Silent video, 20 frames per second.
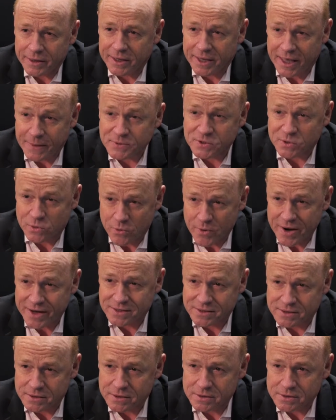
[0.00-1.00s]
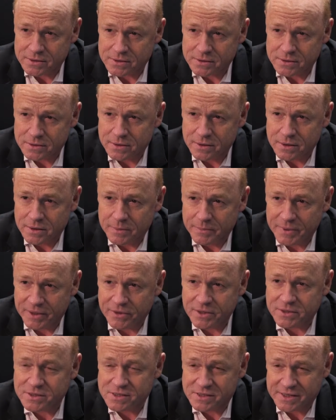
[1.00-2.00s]
capsulorhexis,
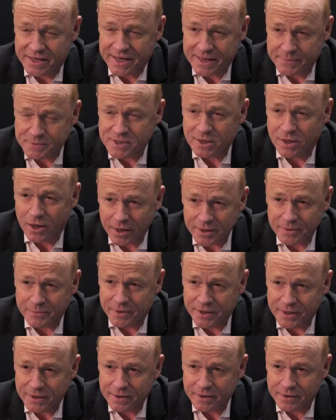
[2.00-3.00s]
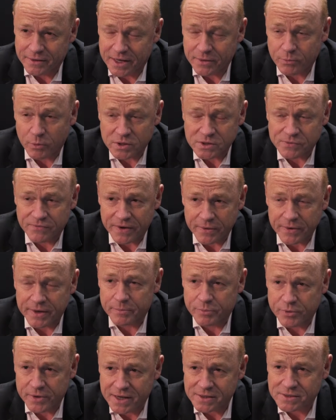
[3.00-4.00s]
but this is a capsulotomy, and that was very
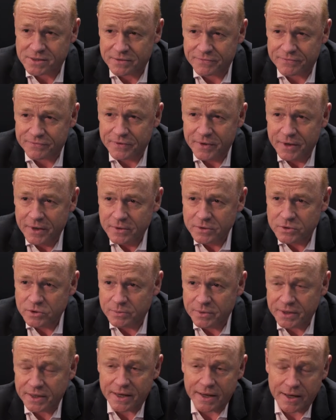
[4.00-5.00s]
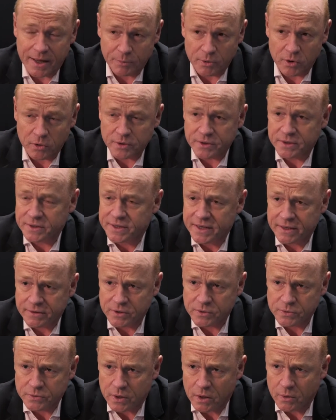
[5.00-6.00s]
impressive to me. I uploaded
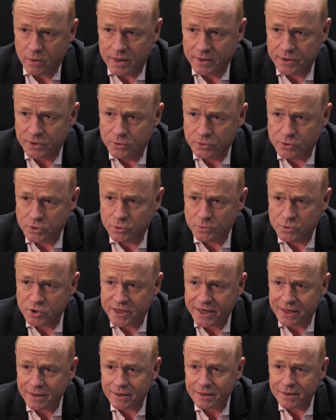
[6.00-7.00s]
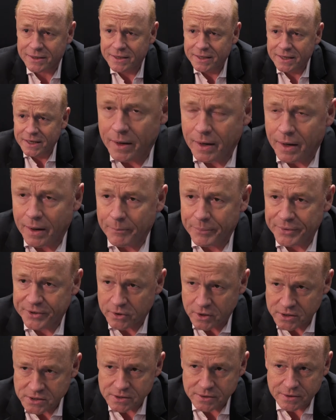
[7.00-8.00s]
that to our YouTube channel
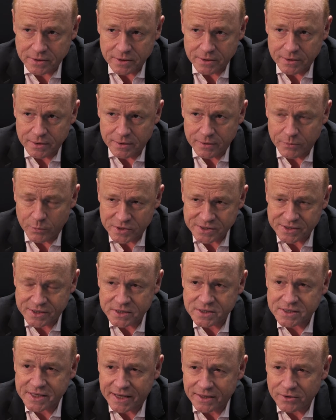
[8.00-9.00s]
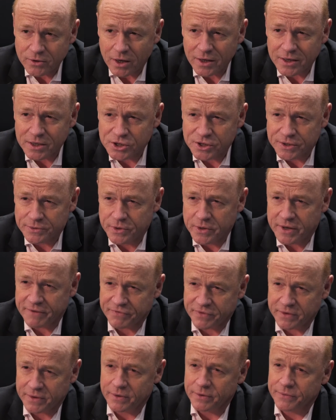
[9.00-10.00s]
because with this technology you
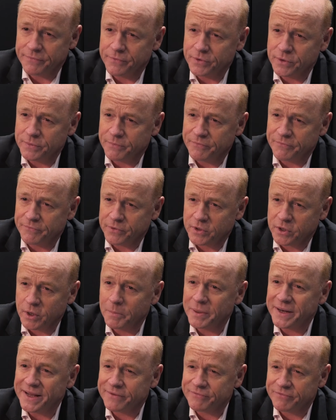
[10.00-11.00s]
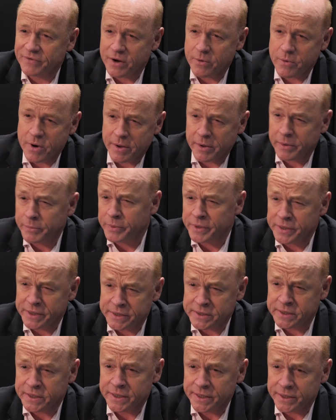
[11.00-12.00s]
have the complete
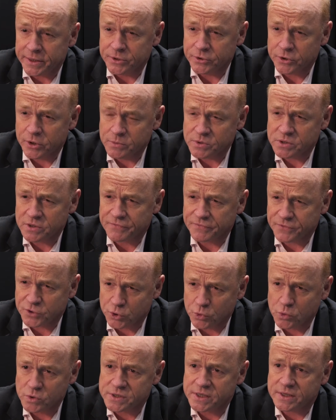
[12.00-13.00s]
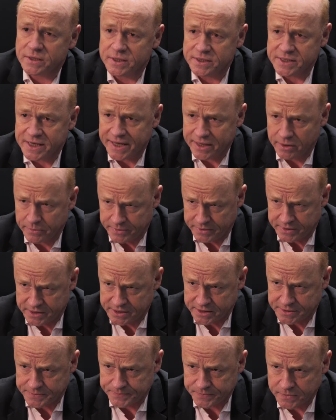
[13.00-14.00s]
variability in terms of choosing the
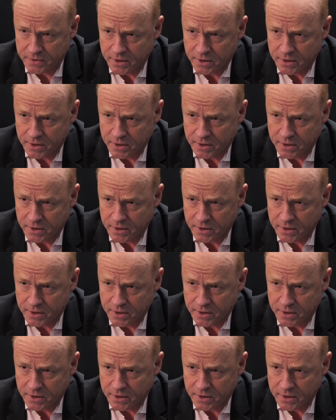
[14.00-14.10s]
diameter.